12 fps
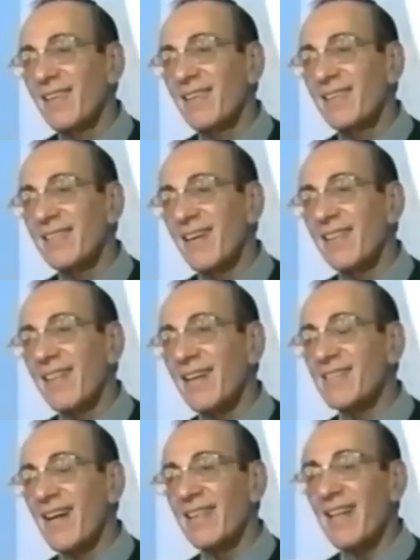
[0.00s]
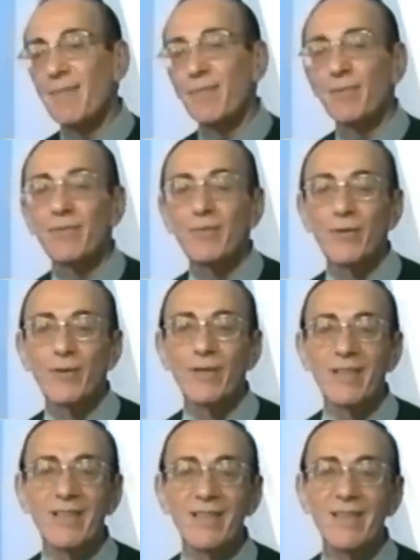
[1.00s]
He, he said things like that
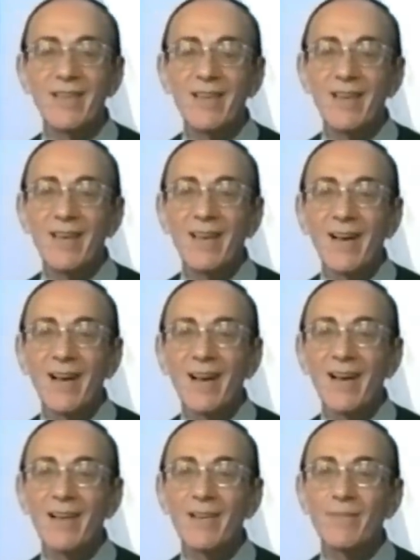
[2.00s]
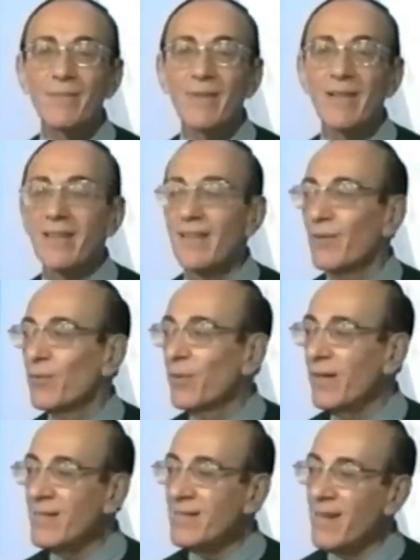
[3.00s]
before. Uh, but
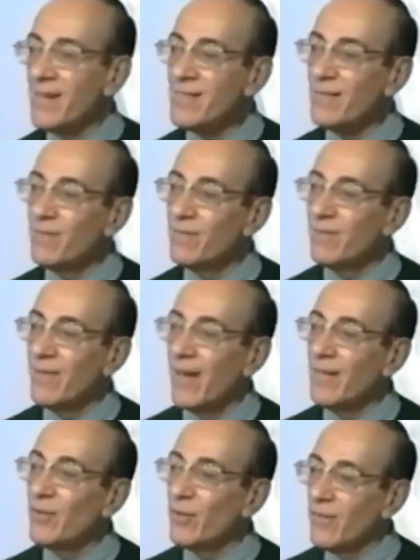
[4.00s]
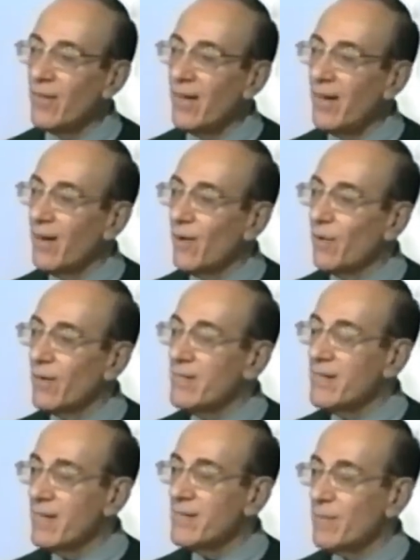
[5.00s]
when he says them and you're there, or he
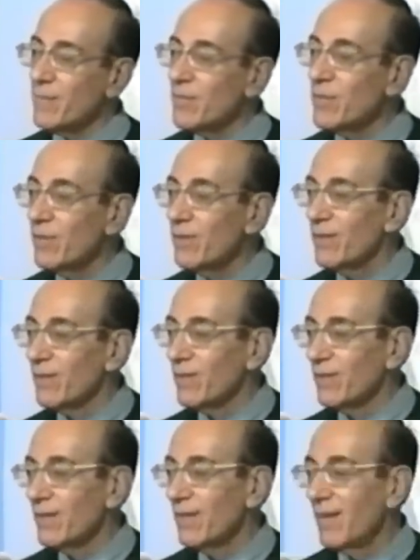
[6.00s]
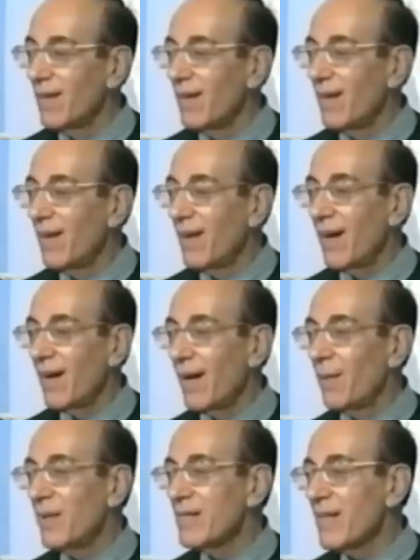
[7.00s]
says them to you,
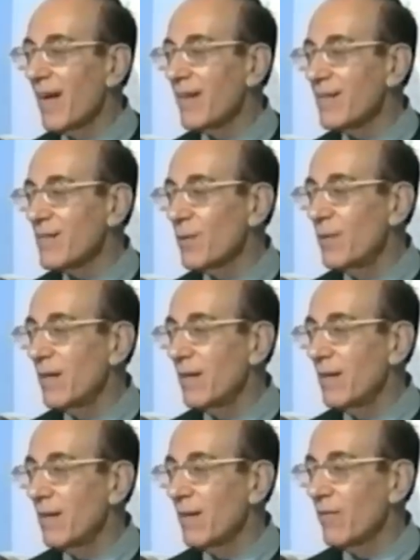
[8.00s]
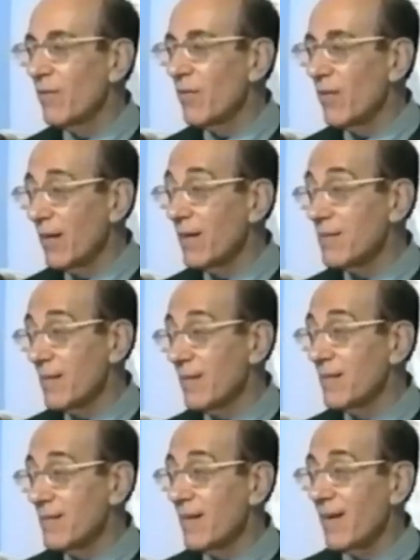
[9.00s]
um, it's like so many of the things that
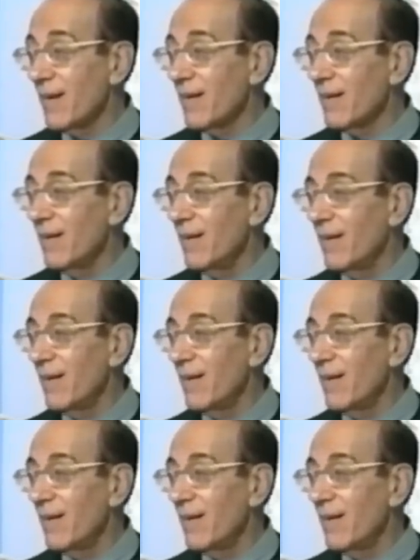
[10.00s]
he said.